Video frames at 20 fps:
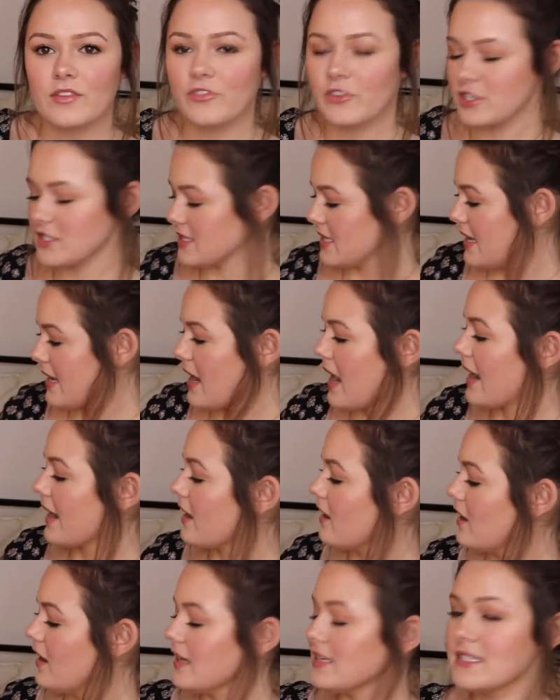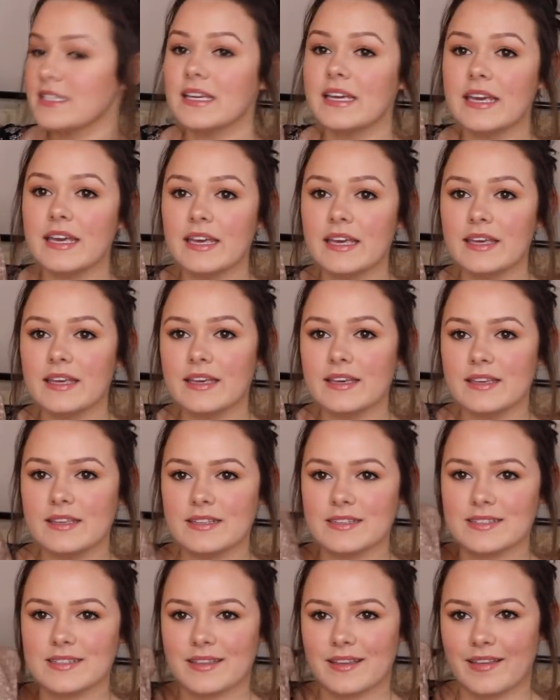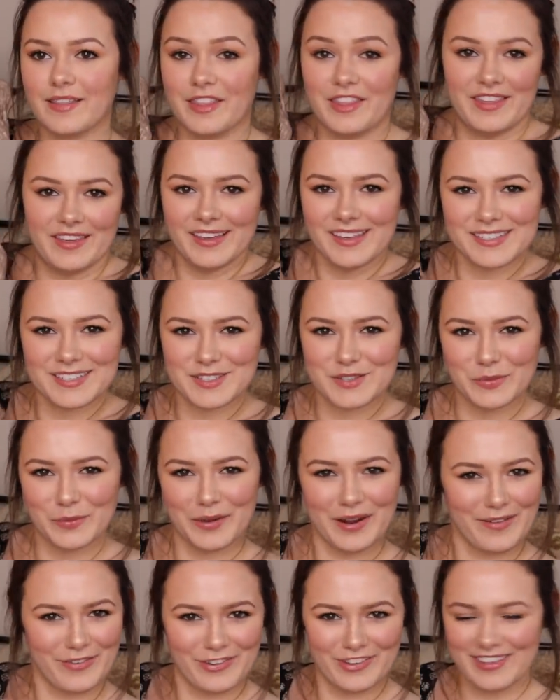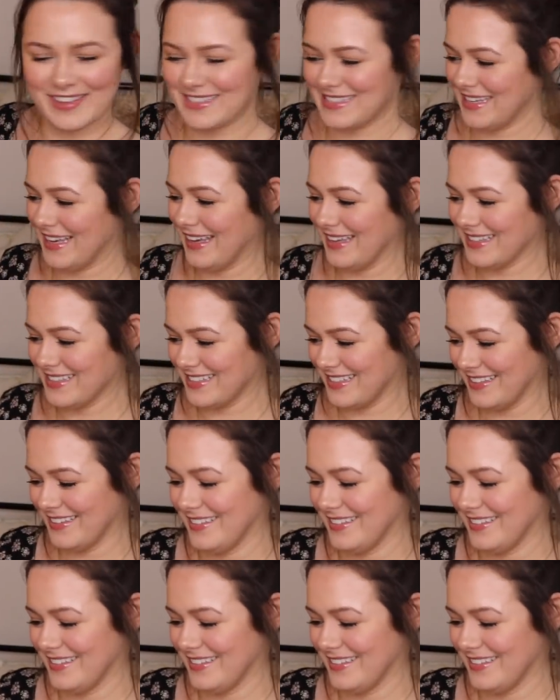The first thing I got is this, whatever this is.